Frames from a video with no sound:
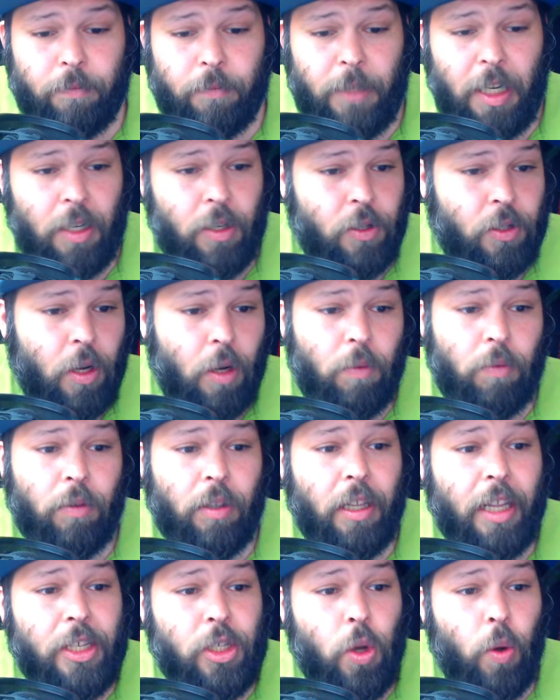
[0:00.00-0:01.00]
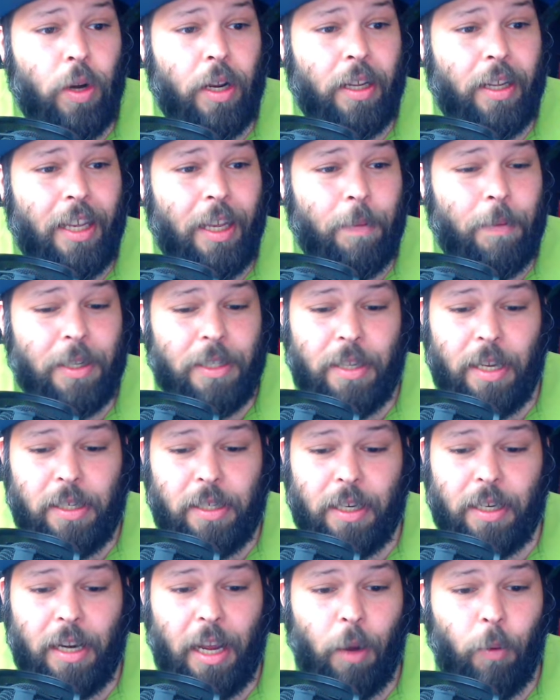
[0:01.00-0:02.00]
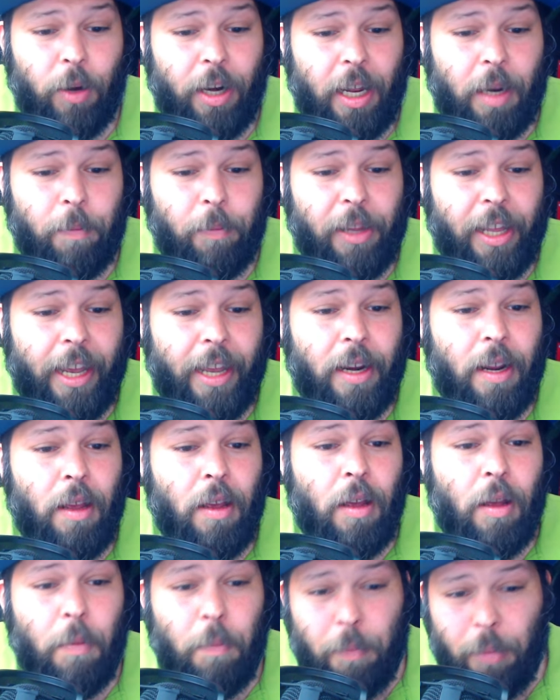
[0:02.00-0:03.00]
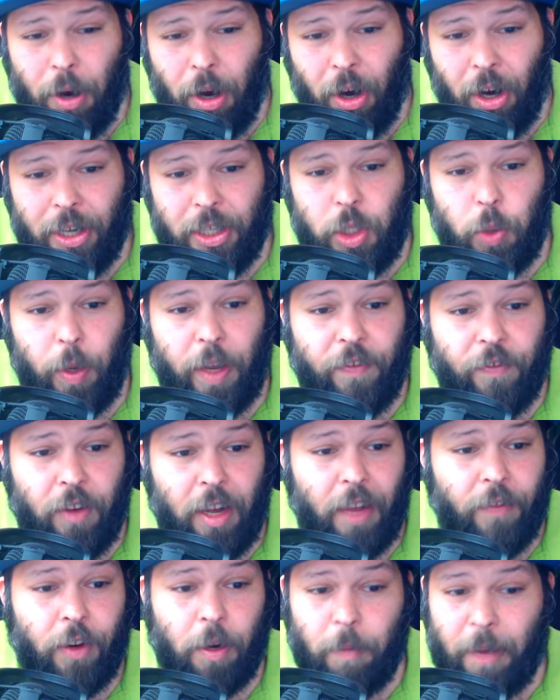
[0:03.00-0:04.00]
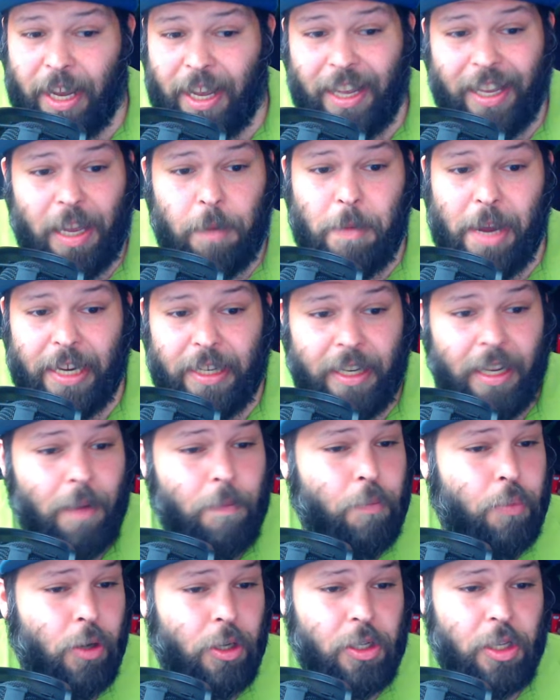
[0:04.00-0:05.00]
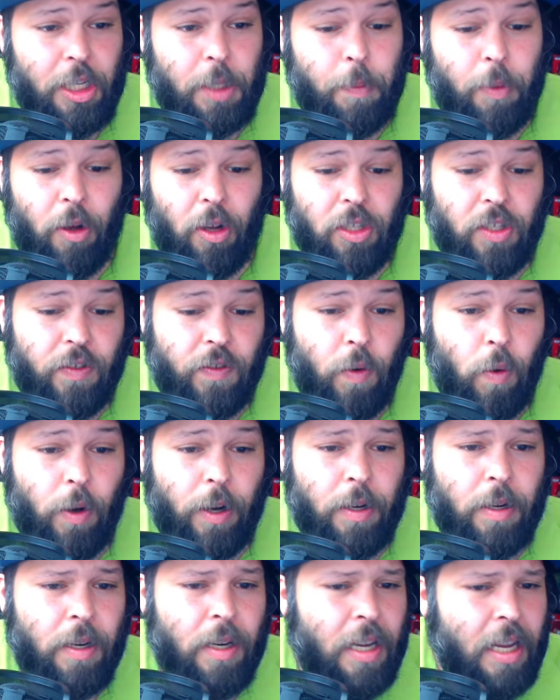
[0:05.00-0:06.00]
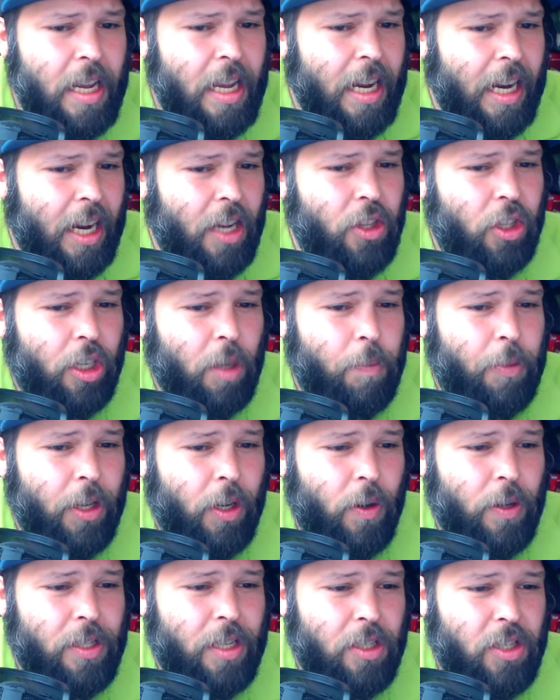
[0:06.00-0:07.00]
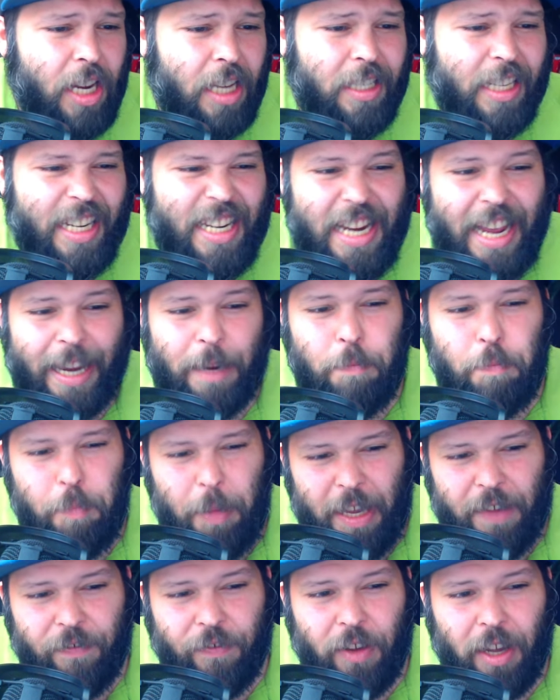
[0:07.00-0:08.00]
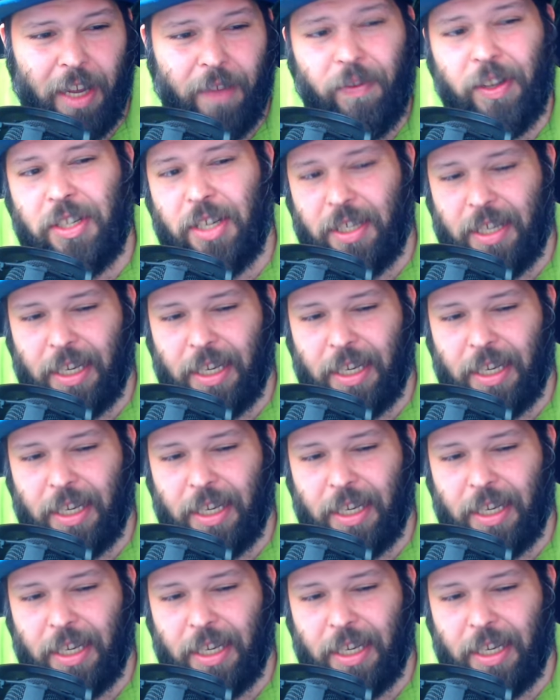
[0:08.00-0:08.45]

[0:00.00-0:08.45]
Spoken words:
So let's go ahead and keep consistent. I went ahead and played pawn to a5 here. My idea, push these pawns forward. Here the computer is suggesting knight b5, which is